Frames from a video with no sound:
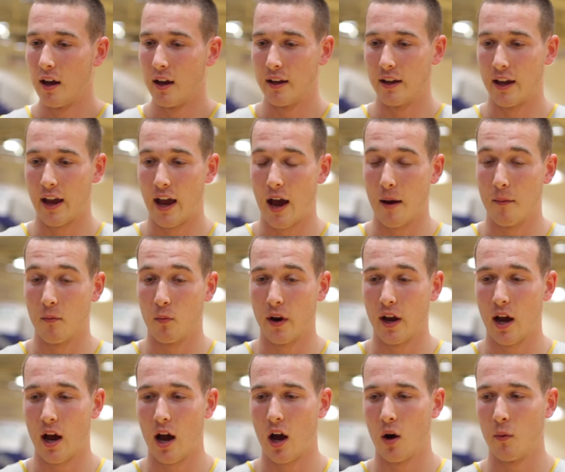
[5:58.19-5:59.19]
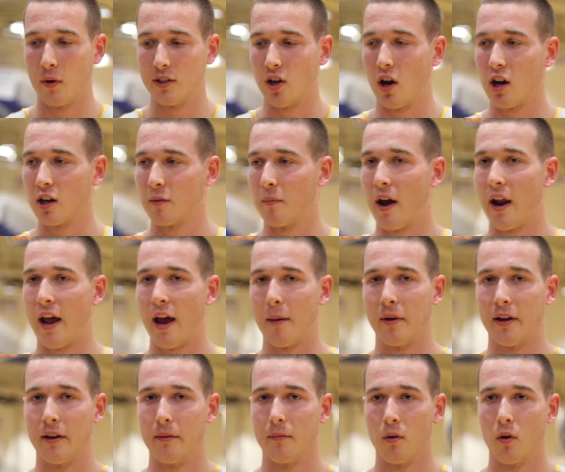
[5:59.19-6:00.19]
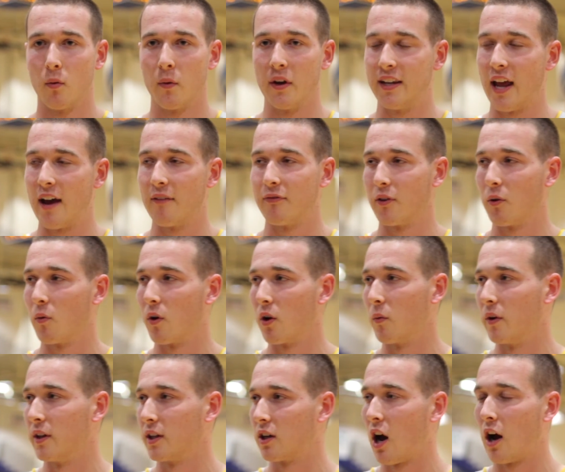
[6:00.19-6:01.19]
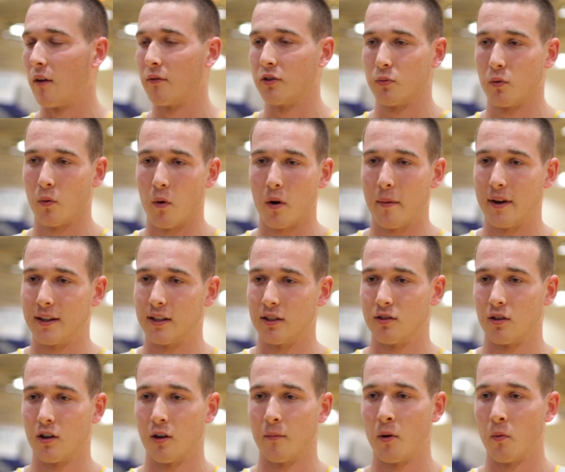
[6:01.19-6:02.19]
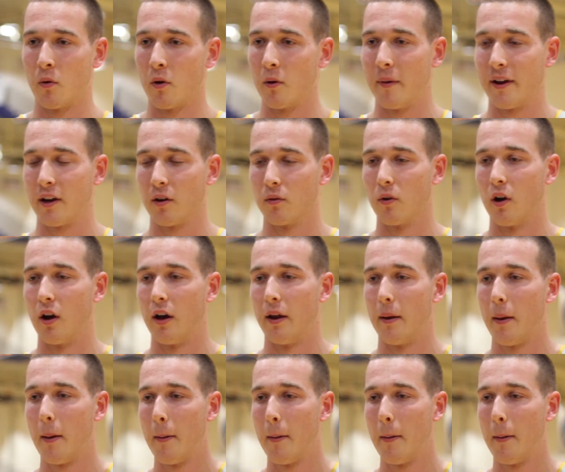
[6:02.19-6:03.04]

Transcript: Yeah, we talked about it. I mean, we definitely want to win the conference. We want to make the tournament. We want to make a run.